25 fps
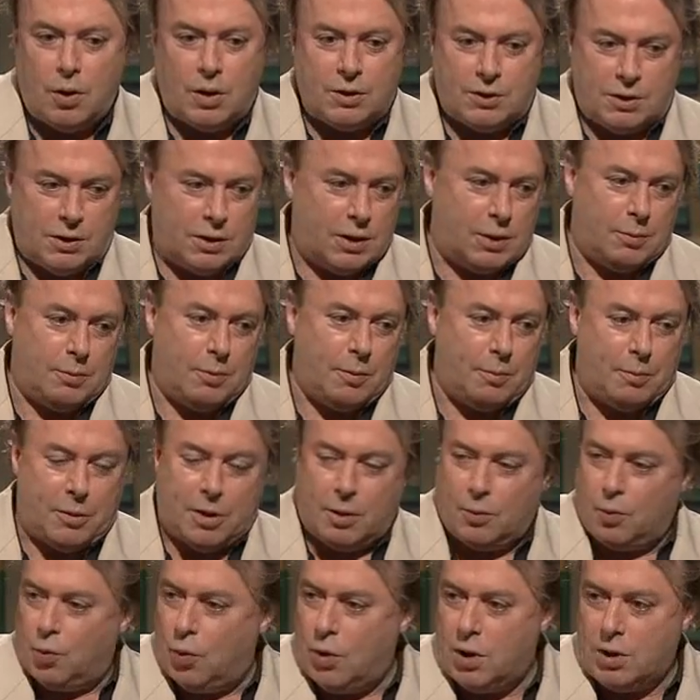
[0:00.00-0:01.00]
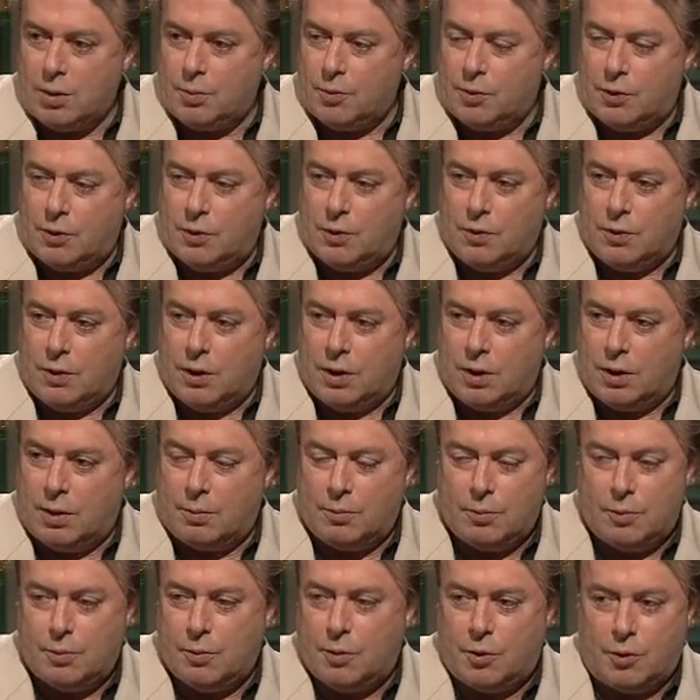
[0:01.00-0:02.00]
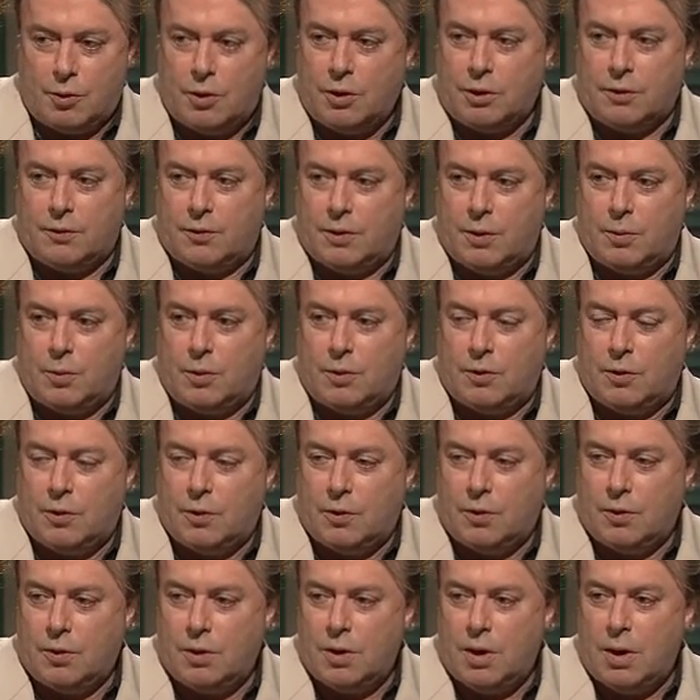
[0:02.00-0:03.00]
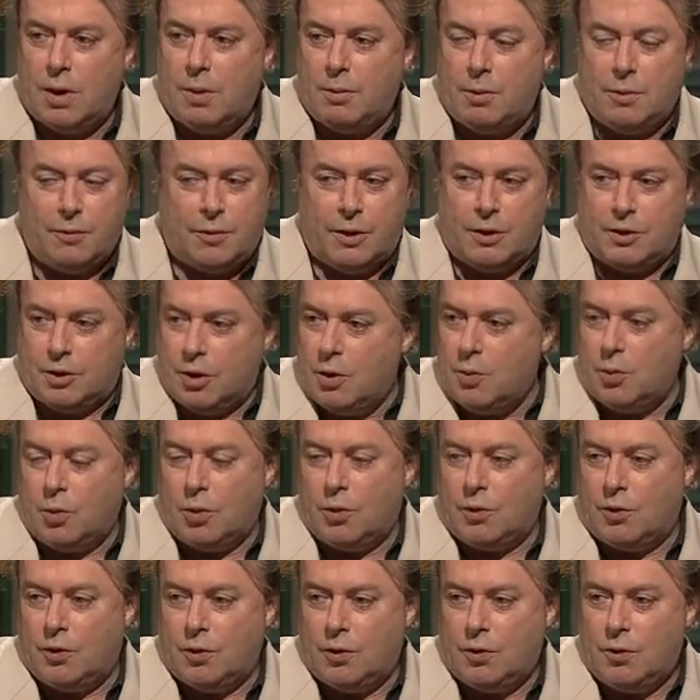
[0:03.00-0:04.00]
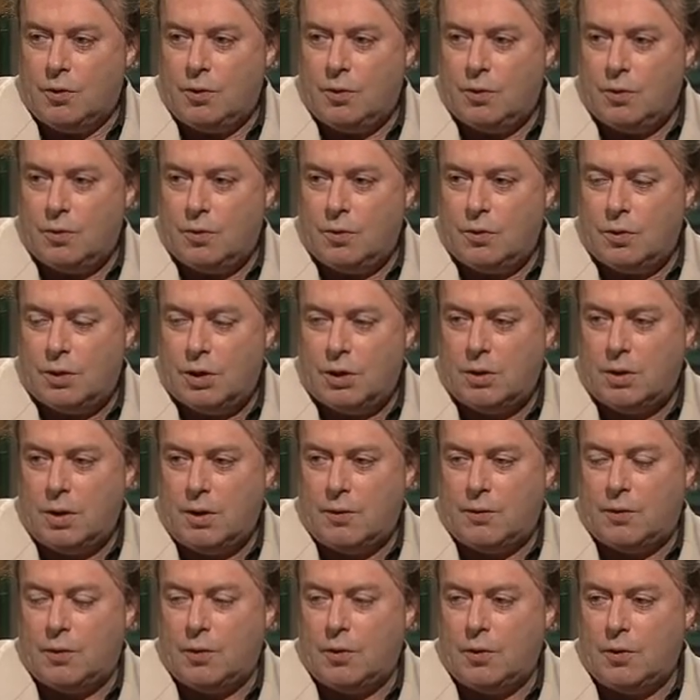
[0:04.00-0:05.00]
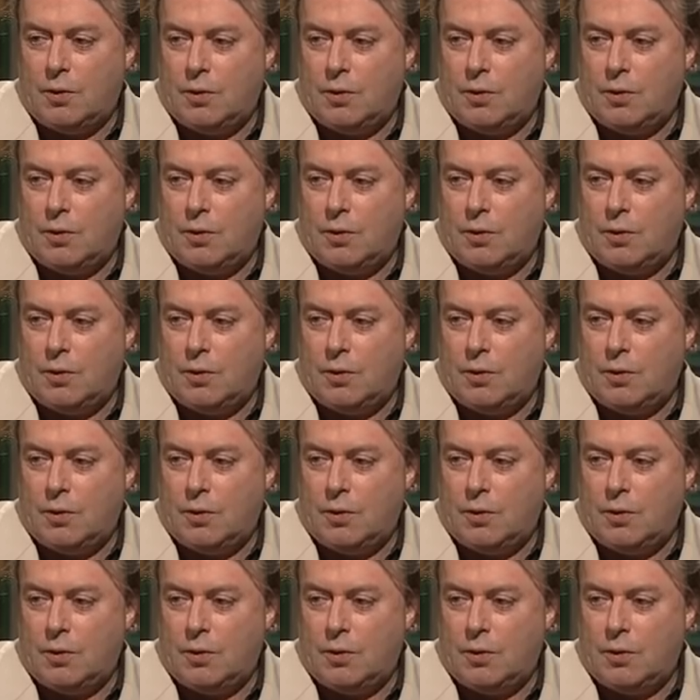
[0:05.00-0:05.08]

Yeah, I said they're welcome to do that. I'm thrilled if they want to. If they don't want to, they don't have to.